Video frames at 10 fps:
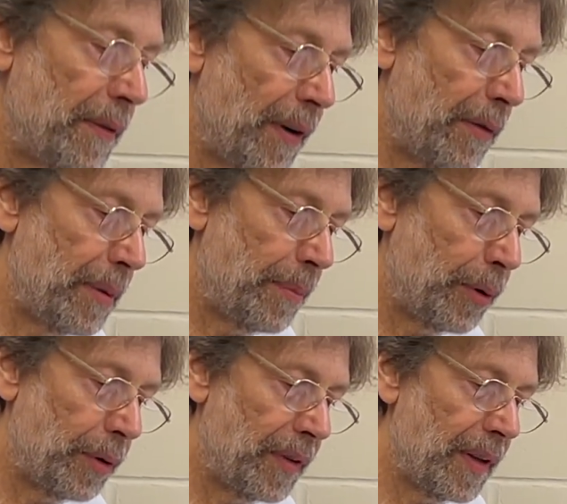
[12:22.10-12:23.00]
very
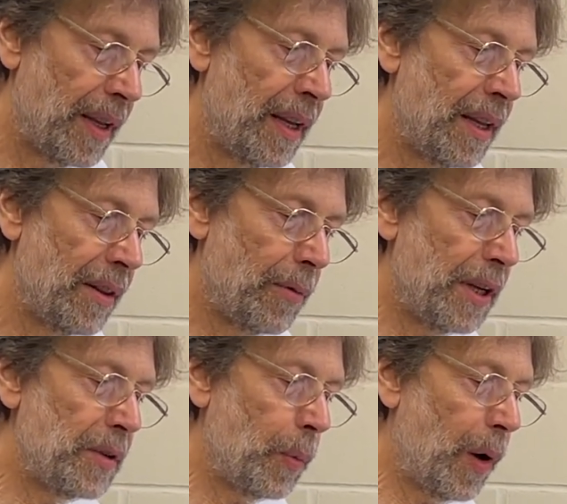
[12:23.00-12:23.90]
important. The
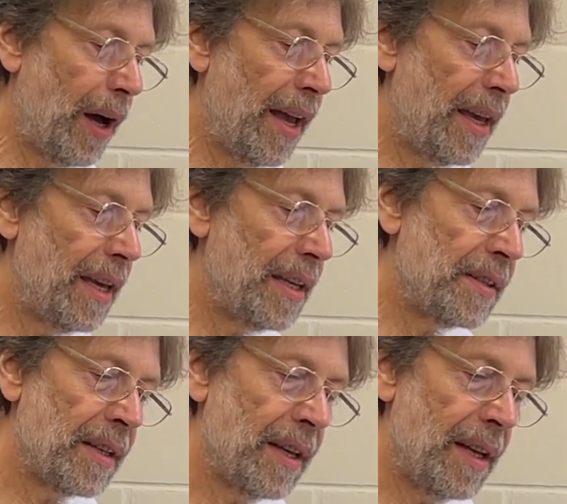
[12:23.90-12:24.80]
reason why
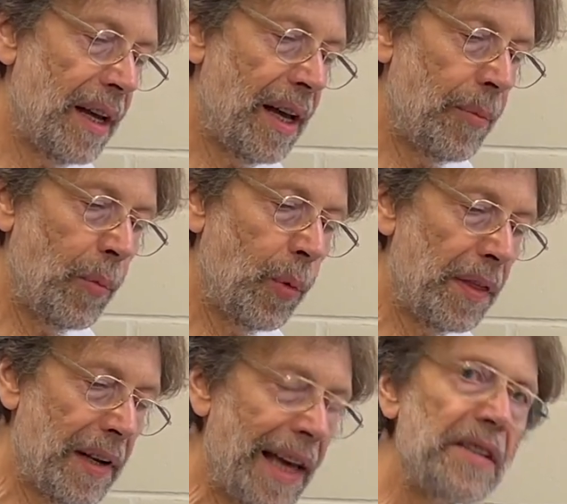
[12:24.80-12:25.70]
is
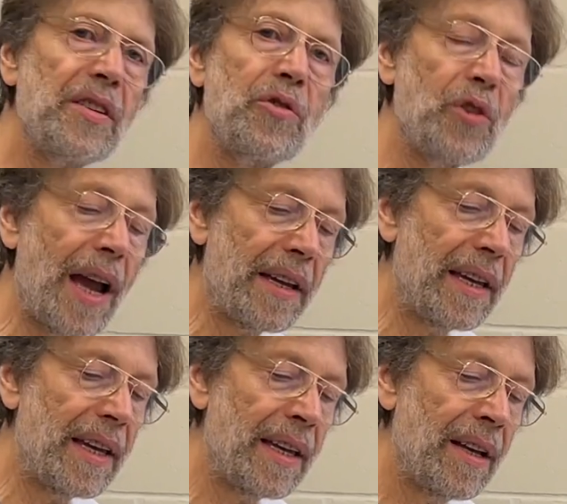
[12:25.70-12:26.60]
with laser
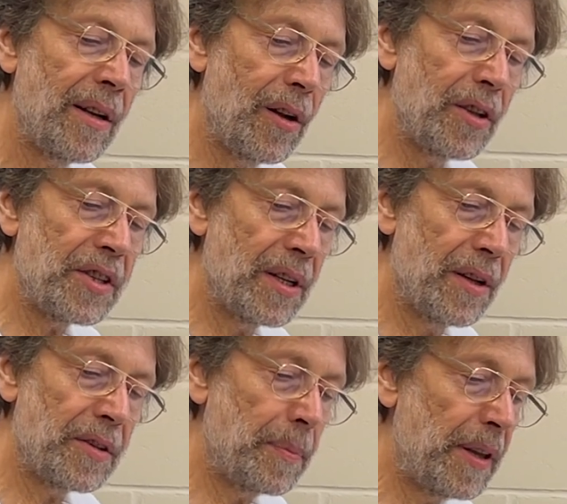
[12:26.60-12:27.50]
tracking, lots and
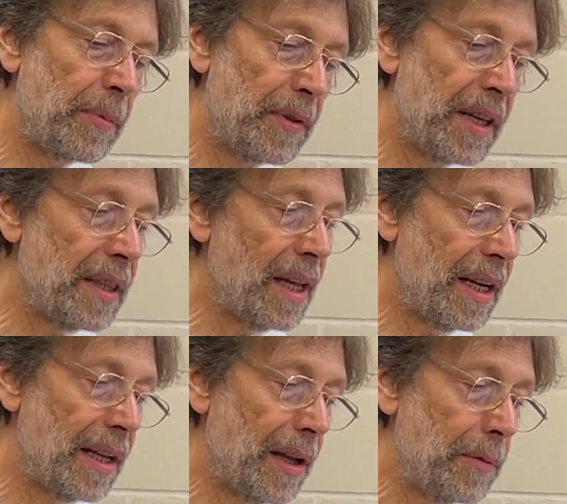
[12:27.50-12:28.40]
lots of people think that
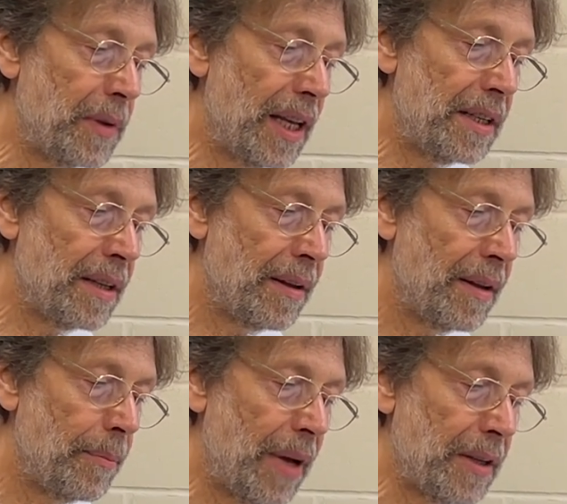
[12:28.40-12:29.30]
you don't need
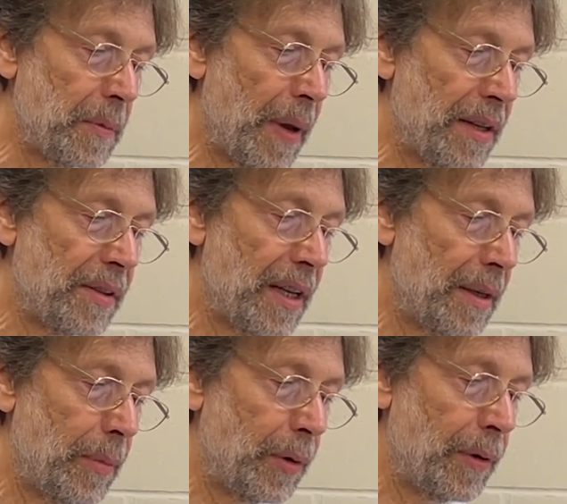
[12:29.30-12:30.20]
mouse mats
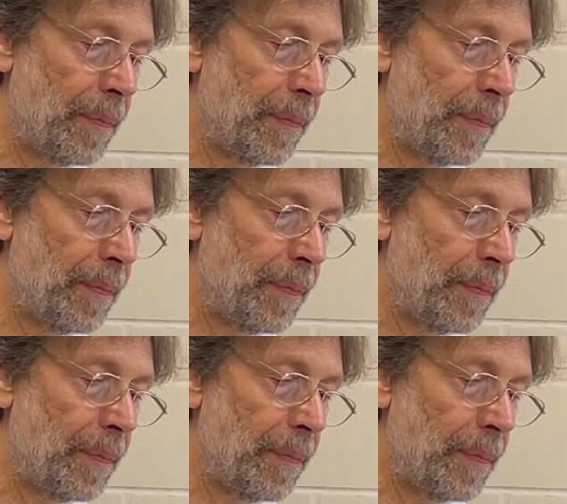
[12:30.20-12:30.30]
anymore.